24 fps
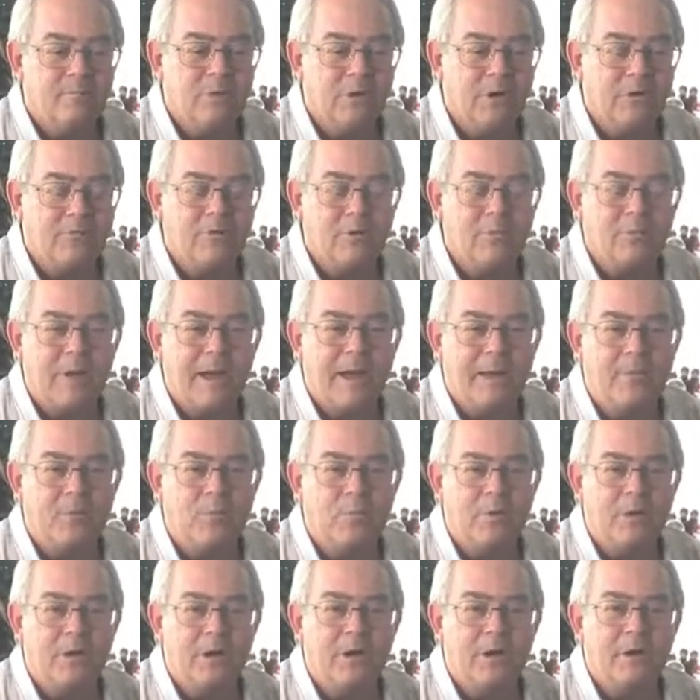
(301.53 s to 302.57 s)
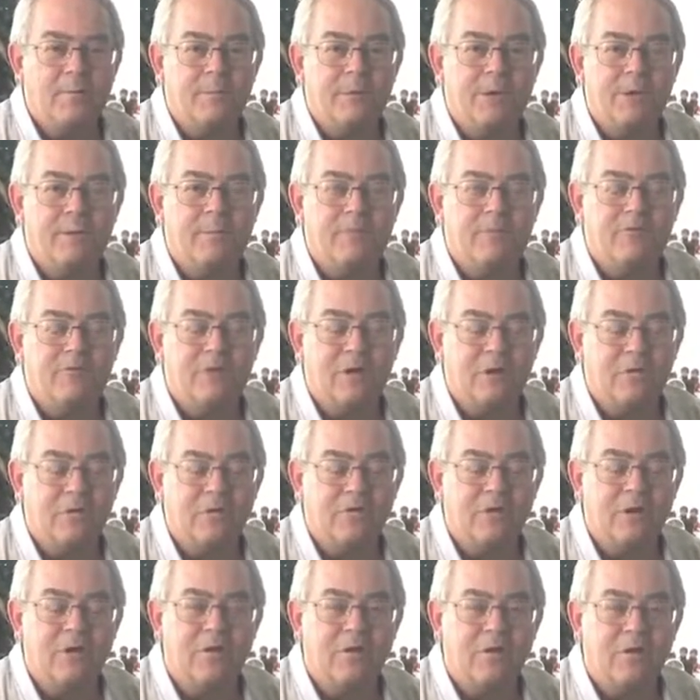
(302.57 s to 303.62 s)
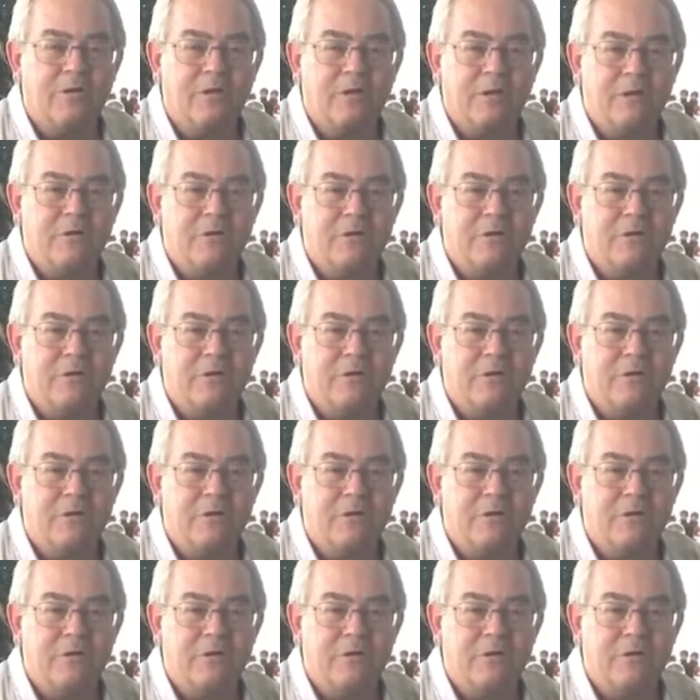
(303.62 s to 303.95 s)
Governor Babbitt went on to become Secretary of the